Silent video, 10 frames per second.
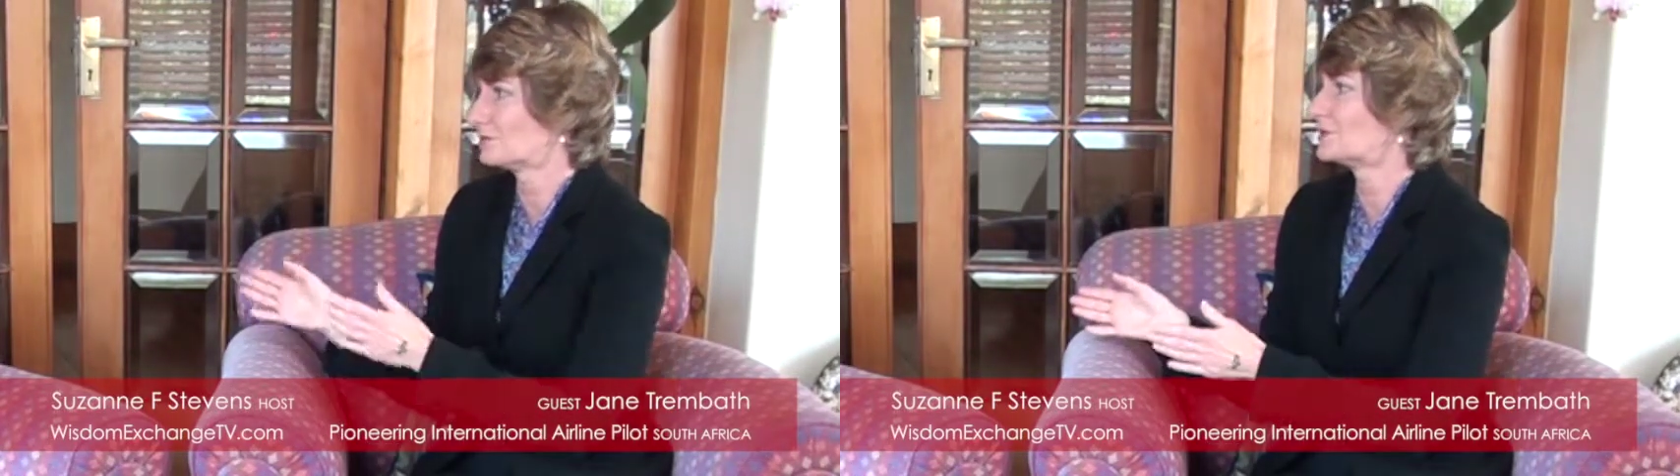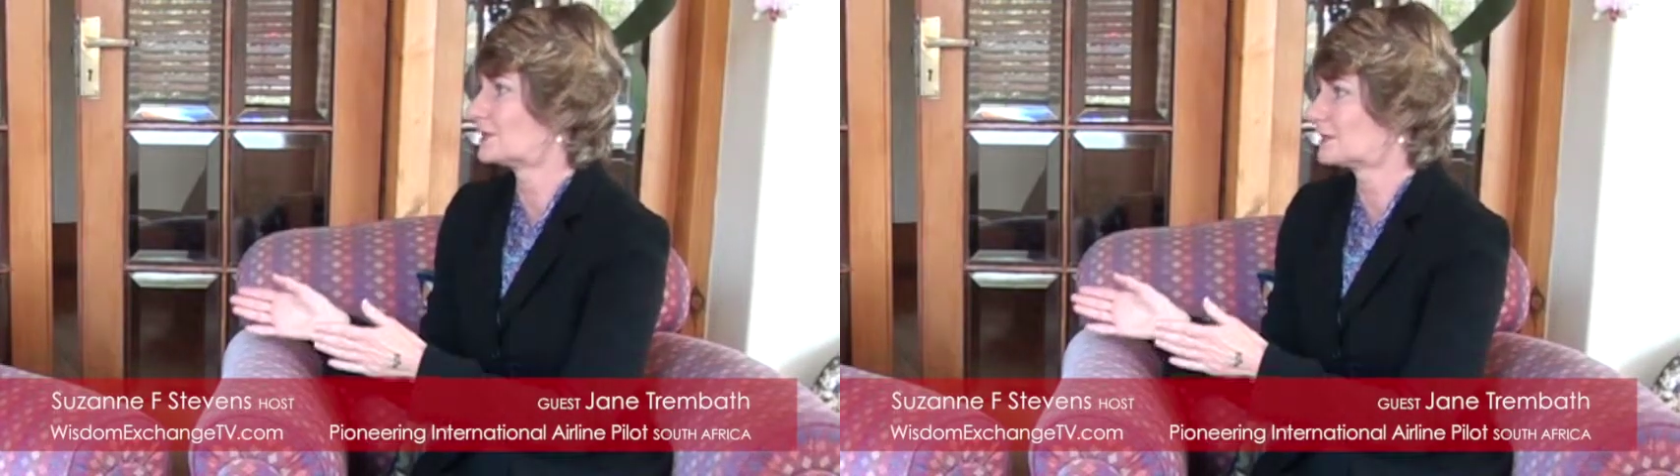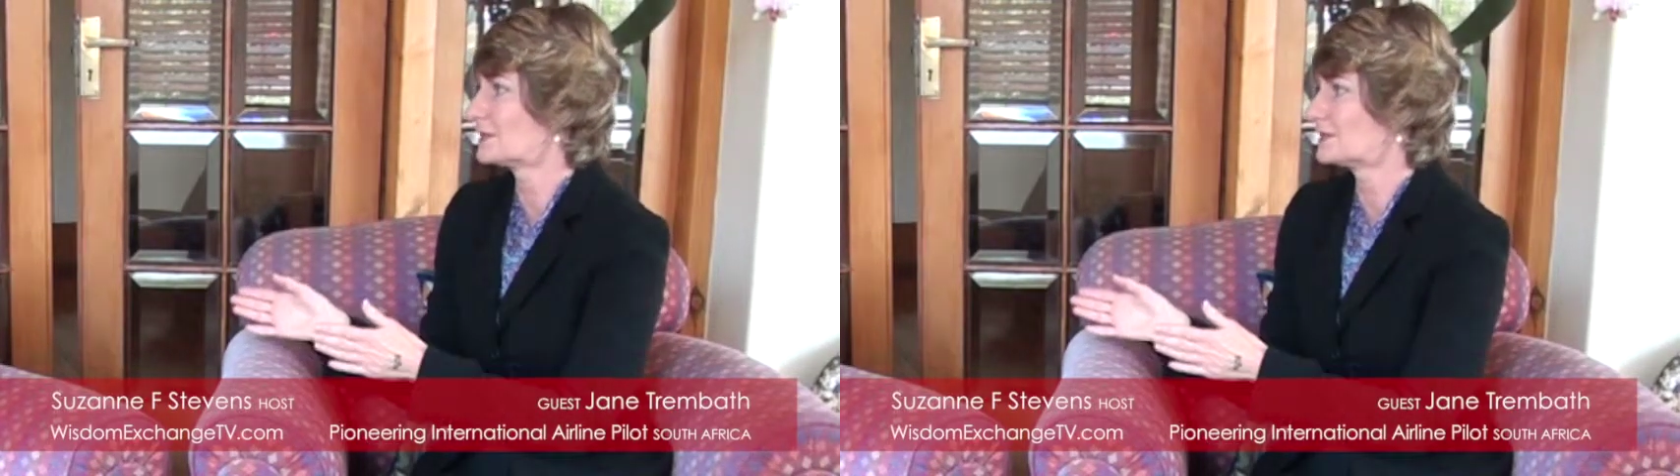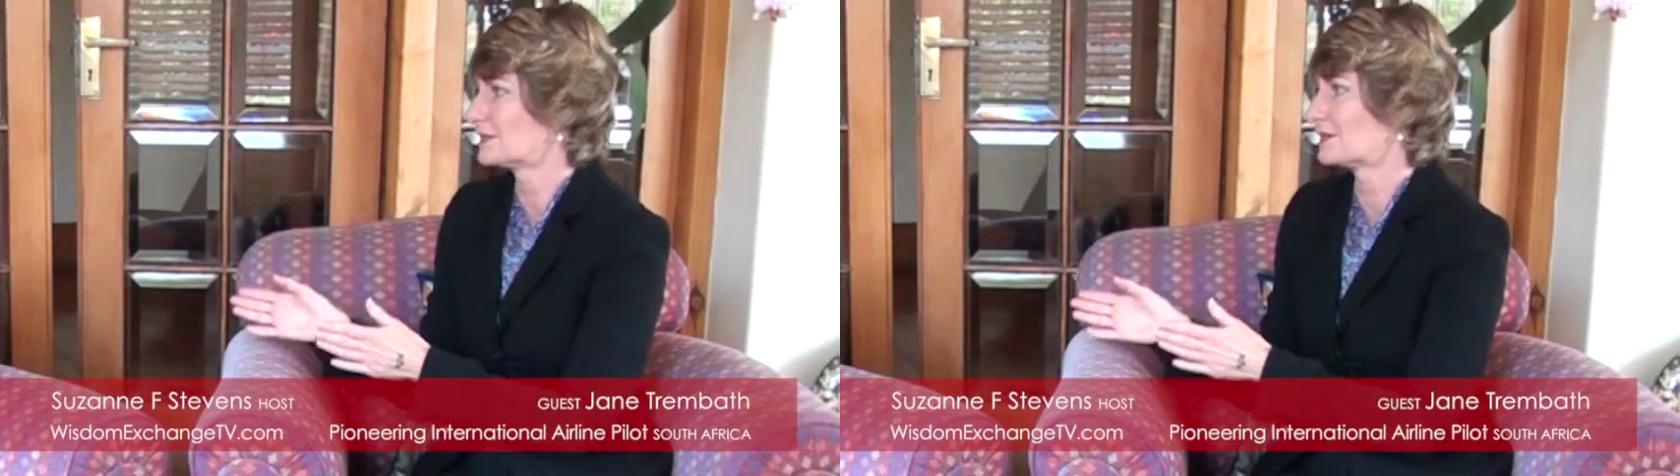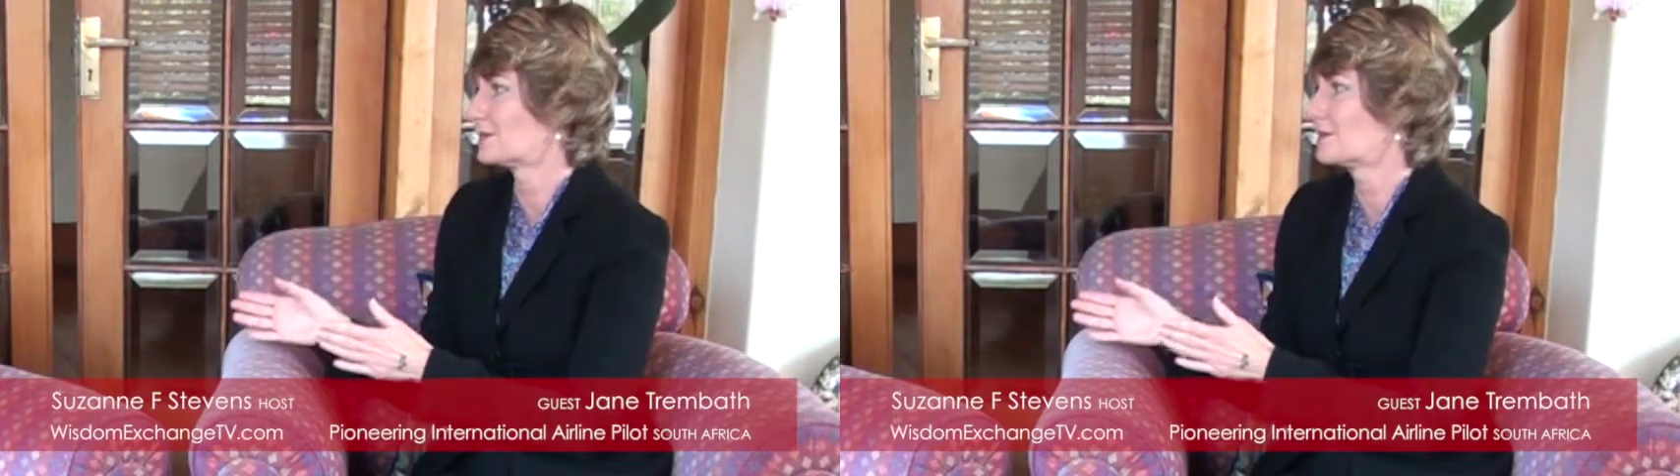
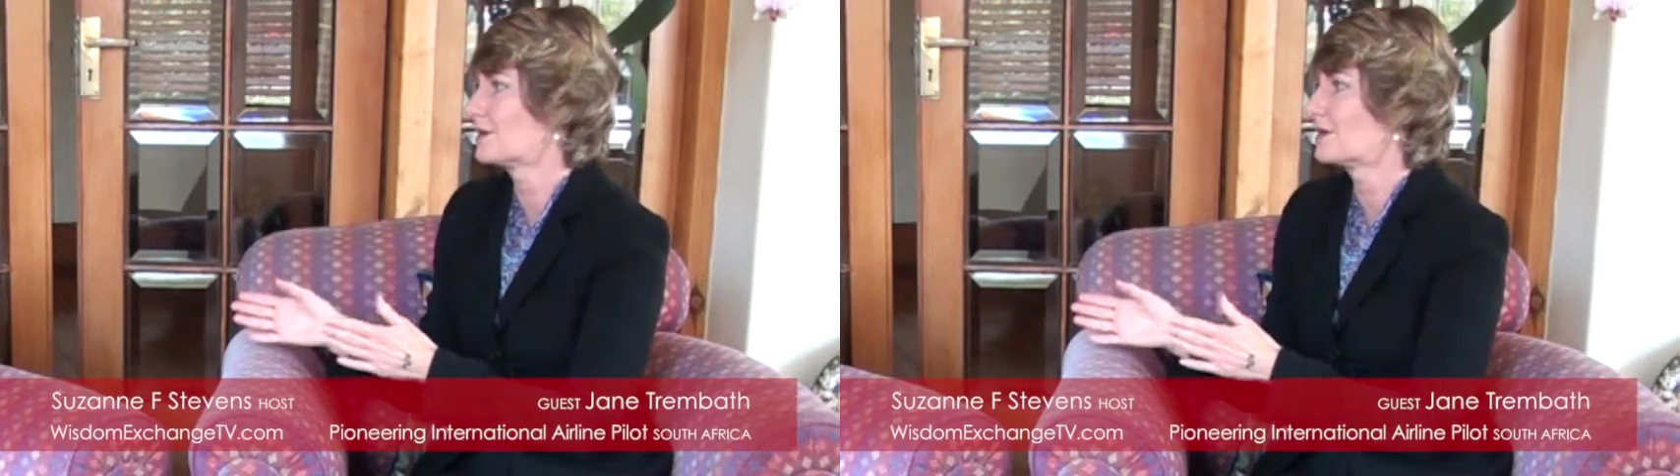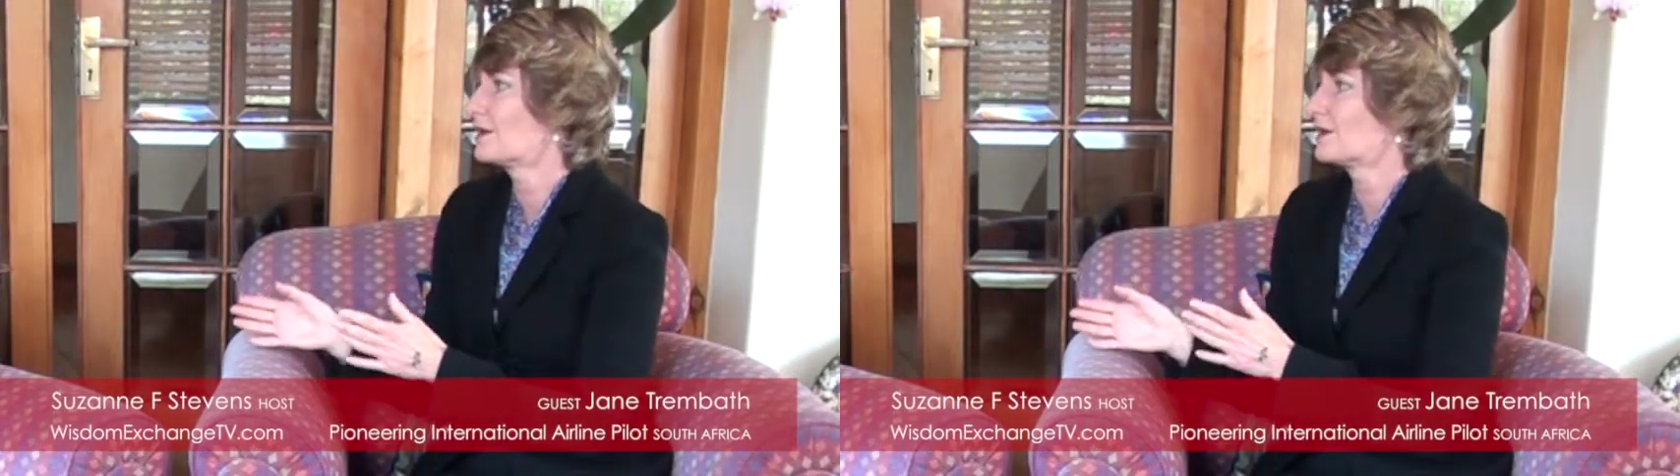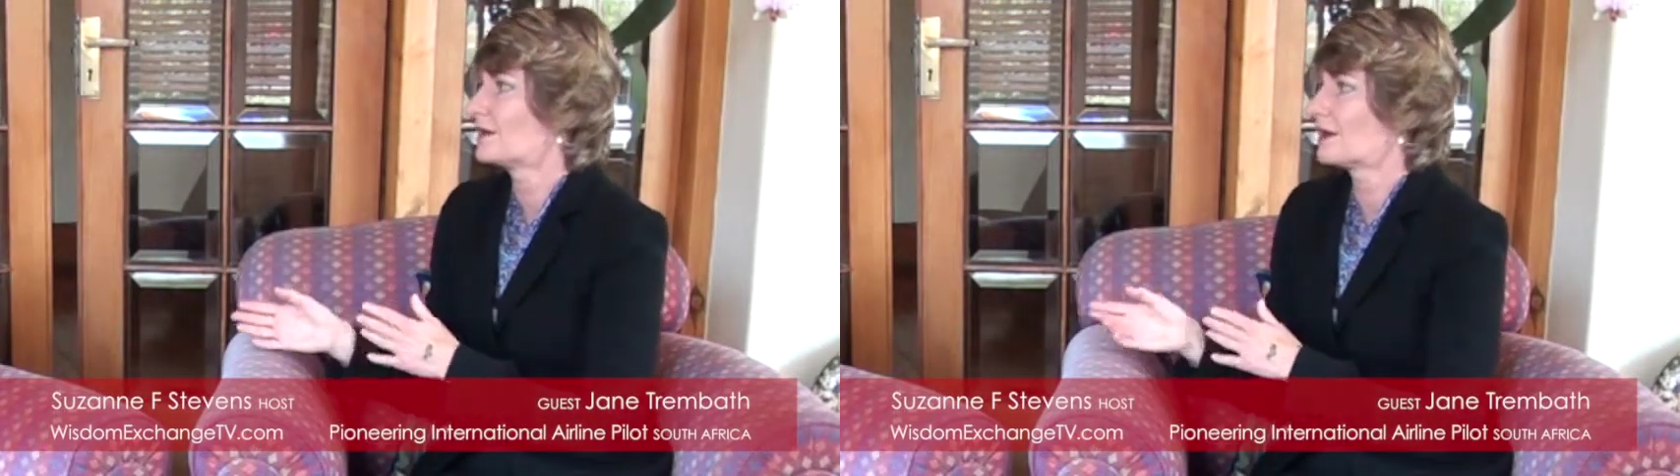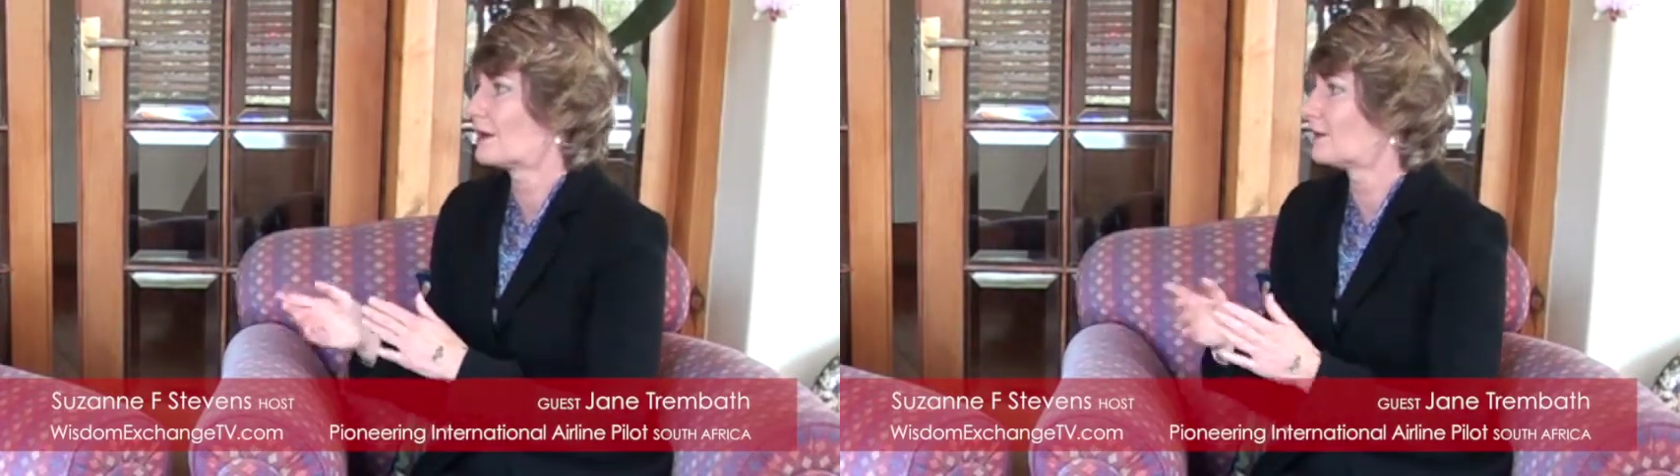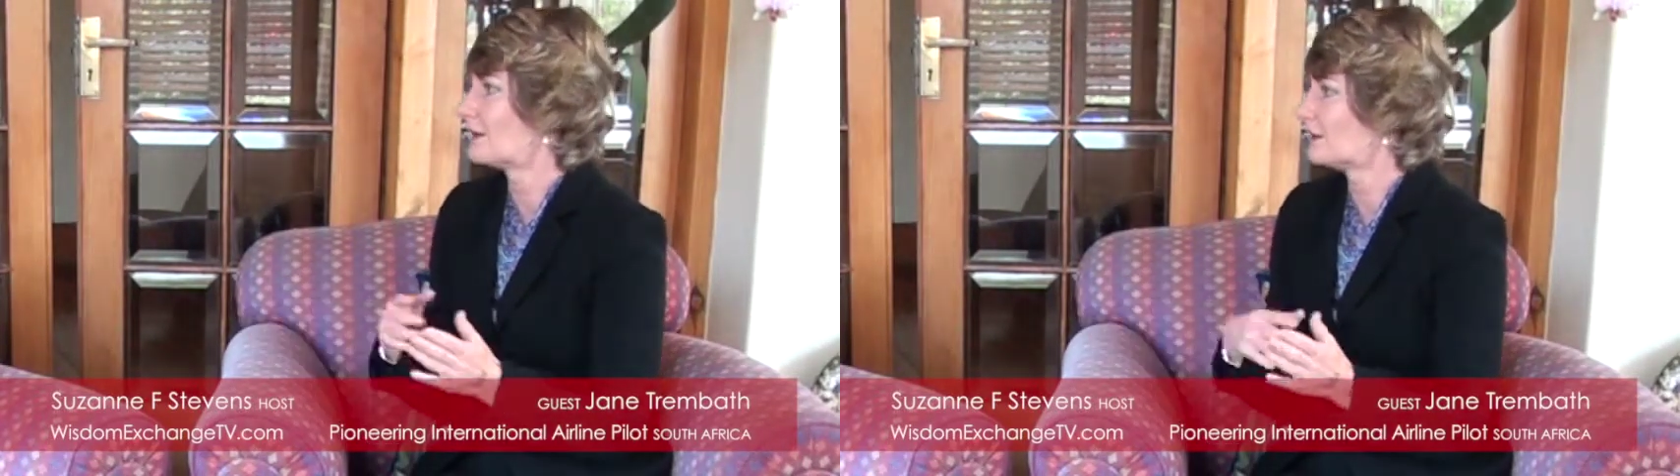dictating
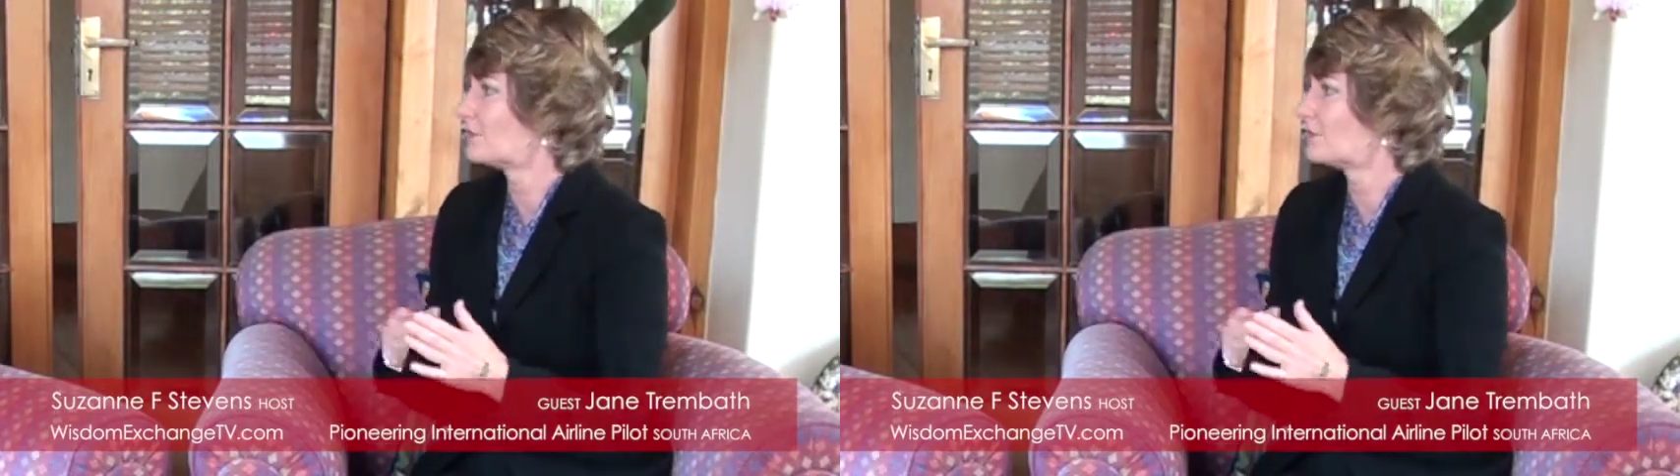and